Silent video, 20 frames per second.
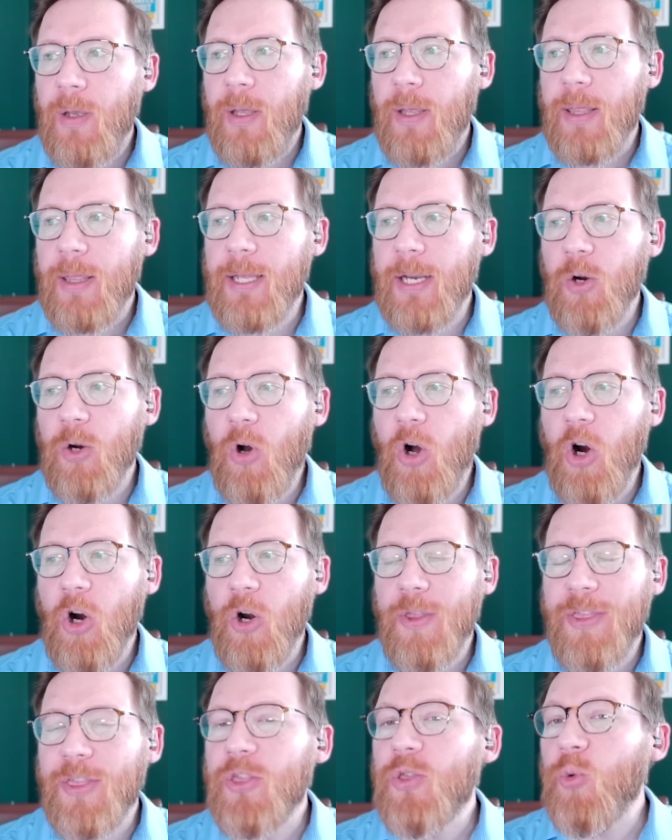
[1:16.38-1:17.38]
there are
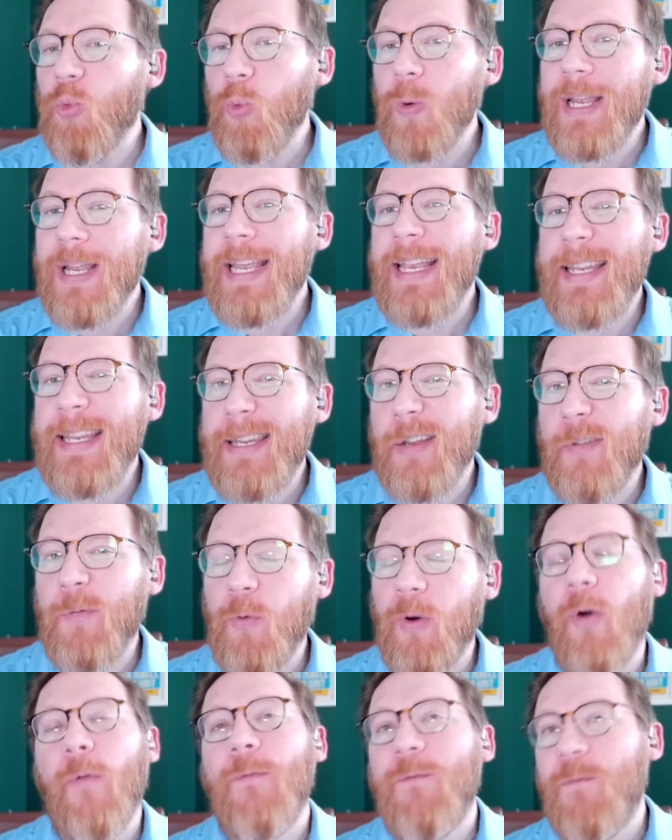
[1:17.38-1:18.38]
four
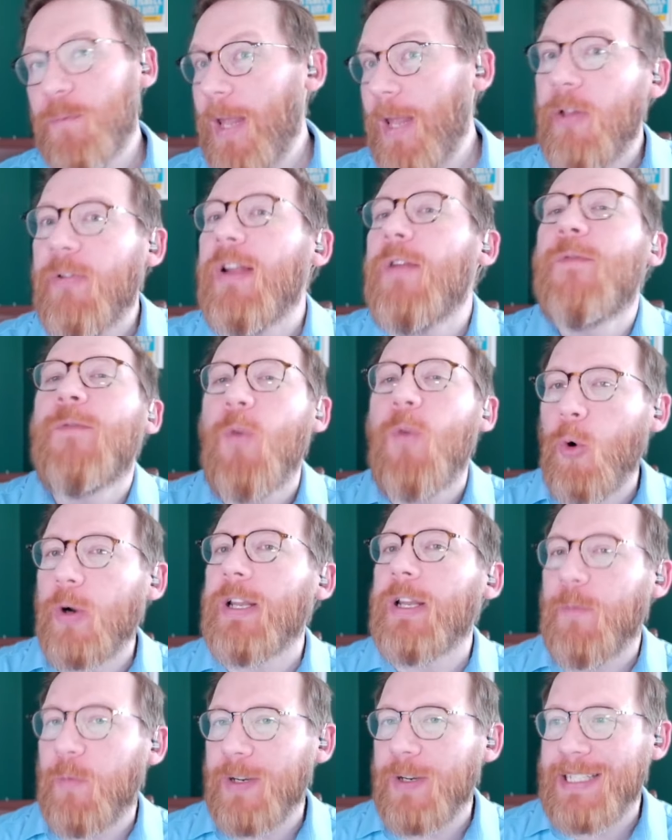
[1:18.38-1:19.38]

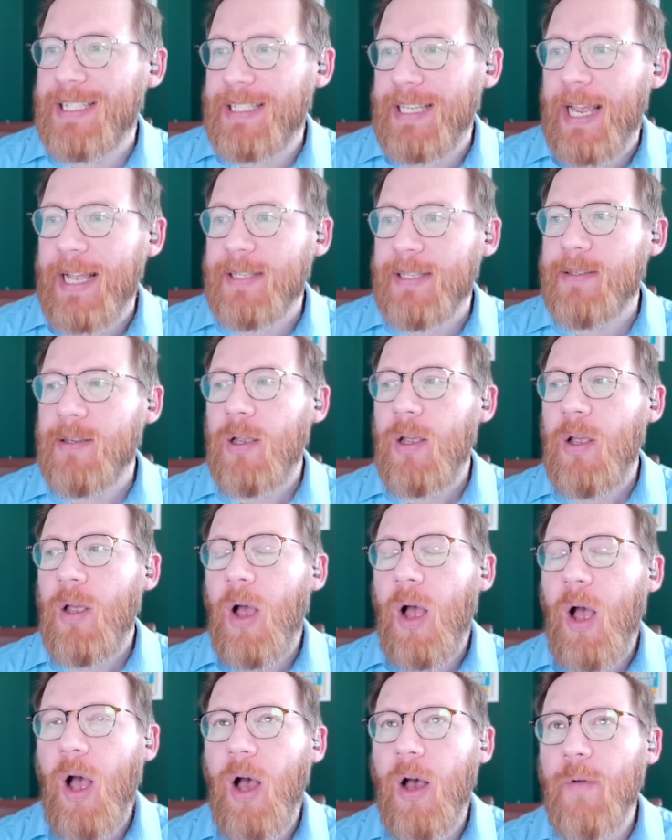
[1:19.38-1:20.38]
different sets
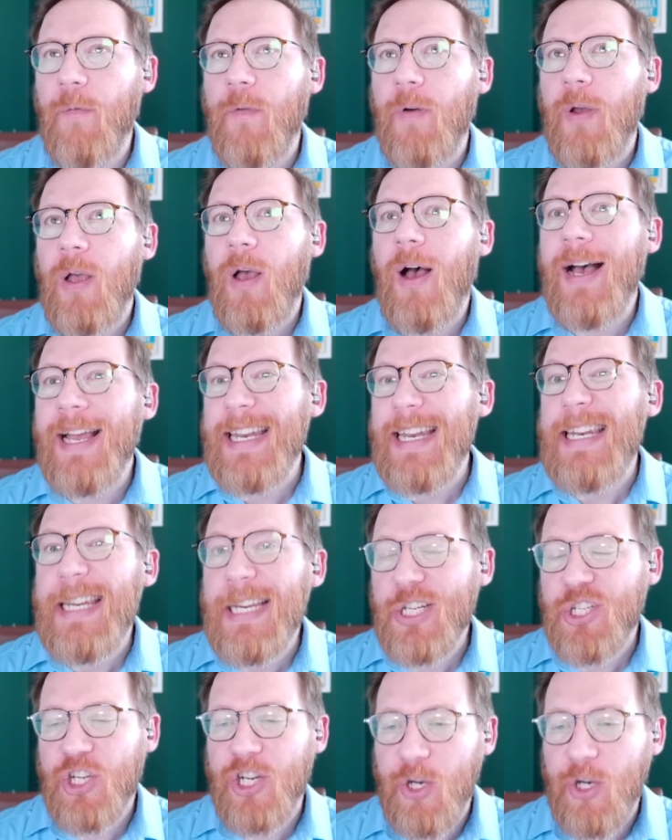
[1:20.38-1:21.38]
of
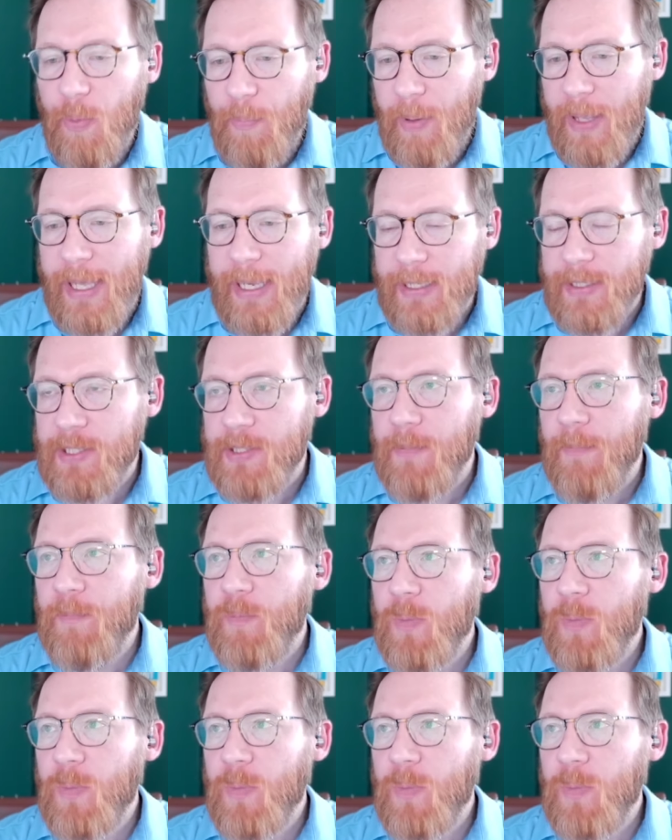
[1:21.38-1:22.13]
additional picks.